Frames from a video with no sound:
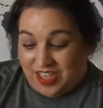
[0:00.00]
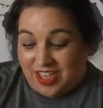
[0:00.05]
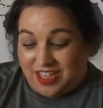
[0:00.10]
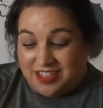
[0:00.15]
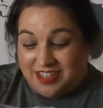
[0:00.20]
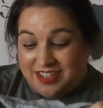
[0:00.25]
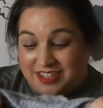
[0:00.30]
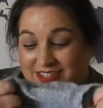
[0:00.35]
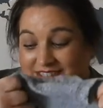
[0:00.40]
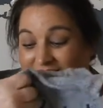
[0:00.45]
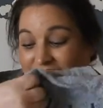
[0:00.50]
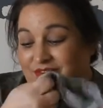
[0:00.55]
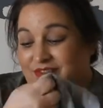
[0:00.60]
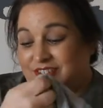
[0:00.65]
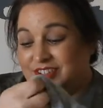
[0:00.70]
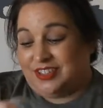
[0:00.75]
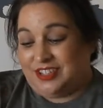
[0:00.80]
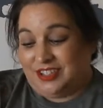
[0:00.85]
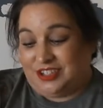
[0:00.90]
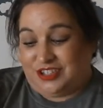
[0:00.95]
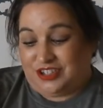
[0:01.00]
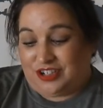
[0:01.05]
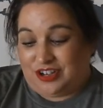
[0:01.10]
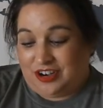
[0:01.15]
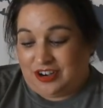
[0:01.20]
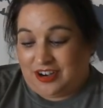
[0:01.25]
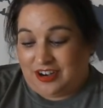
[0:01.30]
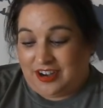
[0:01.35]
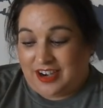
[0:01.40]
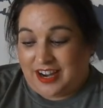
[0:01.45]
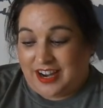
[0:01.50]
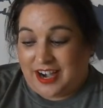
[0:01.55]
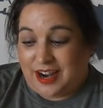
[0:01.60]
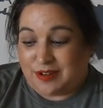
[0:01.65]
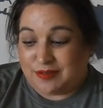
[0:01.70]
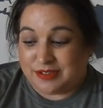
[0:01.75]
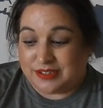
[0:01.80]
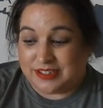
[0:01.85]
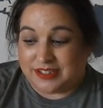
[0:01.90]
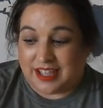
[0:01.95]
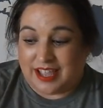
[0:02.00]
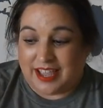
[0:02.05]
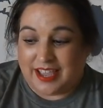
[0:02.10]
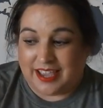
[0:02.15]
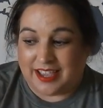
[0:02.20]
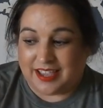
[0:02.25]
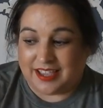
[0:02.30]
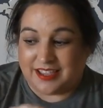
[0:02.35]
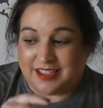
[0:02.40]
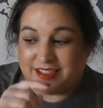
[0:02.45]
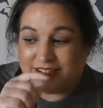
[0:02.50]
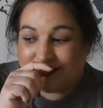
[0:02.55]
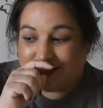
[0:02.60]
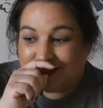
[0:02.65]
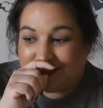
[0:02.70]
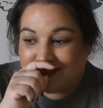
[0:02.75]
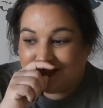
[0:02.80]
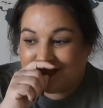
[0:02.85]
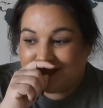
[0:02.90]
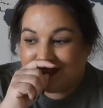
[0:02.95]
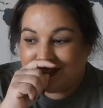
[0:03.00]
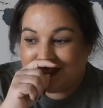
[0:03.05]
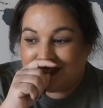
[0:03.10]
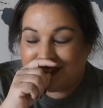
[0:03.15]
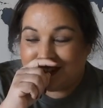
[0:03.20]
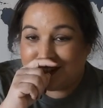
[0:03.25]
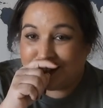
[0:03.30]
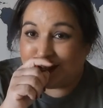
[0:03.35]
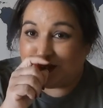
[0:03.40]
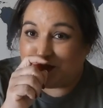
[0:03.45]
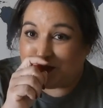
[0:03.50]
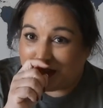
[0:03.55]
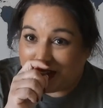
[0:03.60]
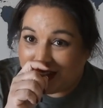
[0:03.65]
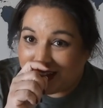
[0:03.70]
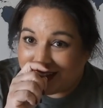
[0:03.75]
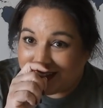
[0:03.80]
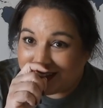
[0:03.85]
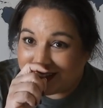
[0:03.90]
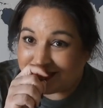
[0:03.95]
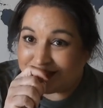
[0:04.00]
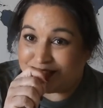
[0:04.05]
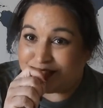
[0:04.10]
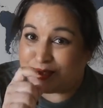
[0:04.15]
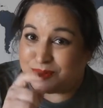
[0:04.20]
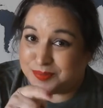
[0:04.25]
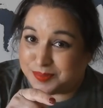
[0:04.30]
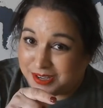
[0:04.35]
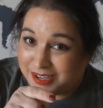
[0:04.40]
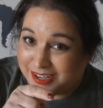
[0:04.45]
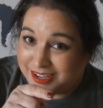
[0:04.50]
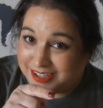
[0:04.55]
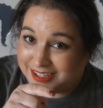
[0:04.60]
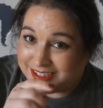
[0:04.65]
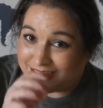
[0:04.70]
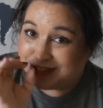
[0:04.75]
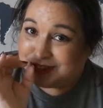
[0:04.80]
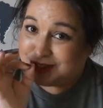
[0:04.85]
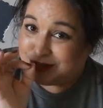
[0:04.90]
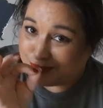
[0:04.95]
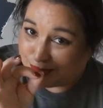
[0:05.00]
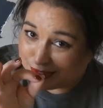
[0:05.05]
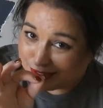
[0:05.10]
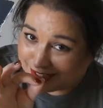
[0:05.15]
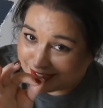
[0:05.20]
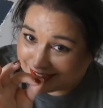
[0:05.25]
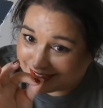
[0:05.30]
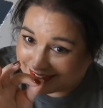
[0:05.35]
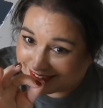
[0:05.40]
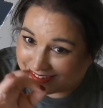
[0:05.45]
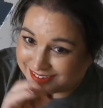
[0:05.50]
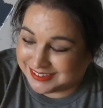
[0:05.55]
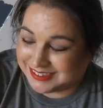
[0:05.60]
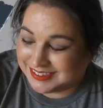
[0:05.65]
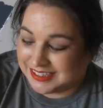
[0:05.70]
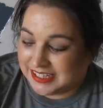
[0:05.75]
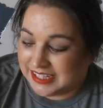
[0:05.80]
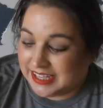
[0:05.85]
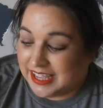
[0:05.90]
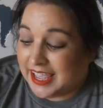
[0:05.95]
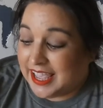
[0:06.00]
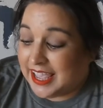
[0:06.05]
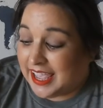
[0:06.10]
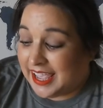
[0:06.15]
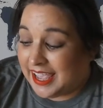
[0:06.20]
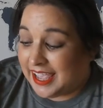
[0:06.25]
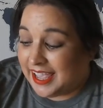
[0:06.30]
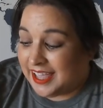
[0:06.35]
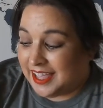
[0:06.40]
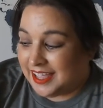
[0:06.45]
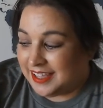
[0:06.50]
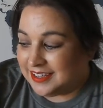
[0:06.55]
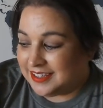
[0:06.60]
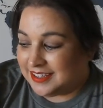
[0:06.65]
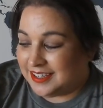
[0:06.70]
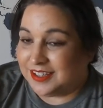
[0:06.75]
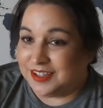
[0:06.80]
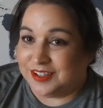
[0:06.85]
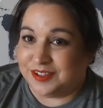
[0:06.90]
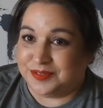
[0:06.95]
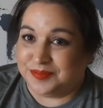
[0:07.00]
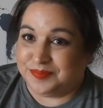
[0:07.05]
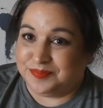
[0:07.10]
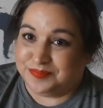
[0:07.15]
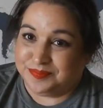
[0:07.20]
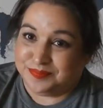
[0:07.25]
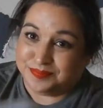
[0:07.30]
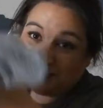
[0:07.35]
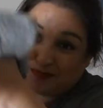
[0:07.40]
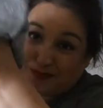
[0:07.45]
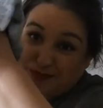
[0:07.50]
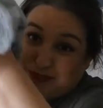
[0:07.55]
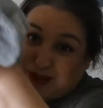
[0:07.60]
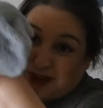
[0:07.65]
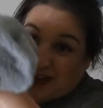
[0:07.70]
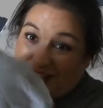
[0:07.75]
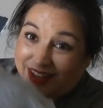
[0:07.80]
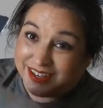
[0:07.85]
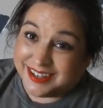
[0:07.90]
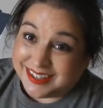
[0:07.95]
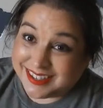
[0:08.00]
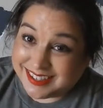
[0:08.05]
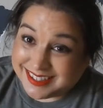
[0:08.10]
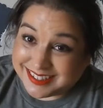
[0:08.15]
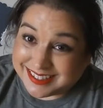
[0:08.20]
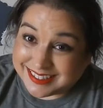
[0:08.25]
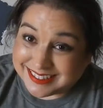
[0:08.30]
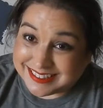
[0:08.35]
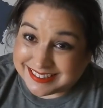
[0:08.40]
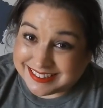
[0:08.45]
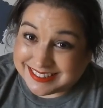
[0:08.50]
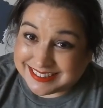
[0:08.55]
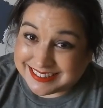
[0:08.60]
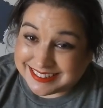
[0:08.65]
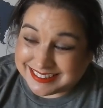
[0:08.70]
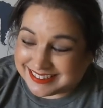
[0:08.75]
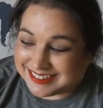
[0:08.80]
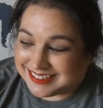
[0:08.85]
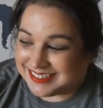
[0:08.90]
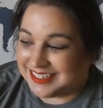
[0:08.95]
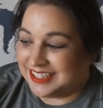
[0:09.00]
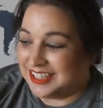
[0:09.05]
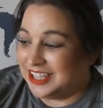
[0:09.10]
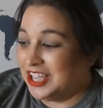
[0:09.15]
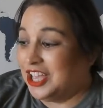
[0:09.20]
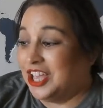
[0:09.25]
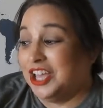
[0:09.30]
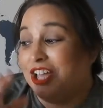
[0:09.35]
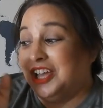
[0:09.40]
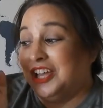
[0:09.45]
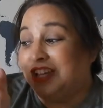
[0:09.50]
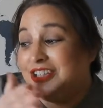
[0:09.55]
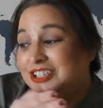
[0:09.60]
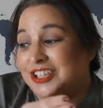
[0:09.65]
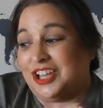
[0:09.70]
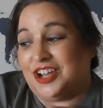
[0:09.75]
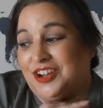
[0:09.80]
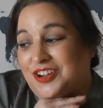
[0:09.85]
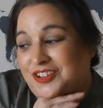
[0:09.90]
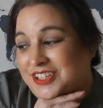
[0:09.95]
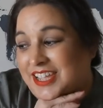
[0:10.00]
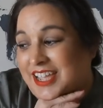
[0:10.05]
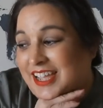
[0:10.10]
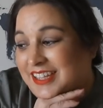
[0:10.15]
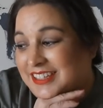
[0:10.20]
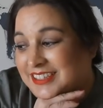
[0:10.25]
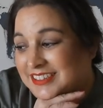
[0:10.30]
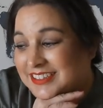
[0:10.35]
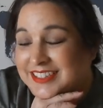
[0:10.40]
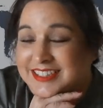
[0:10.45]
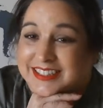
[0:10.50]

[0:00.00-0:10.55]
fell in love with this shirt and I was like, should I buy it? Should I buy it? Should I buy it? And bought it. So, yeah.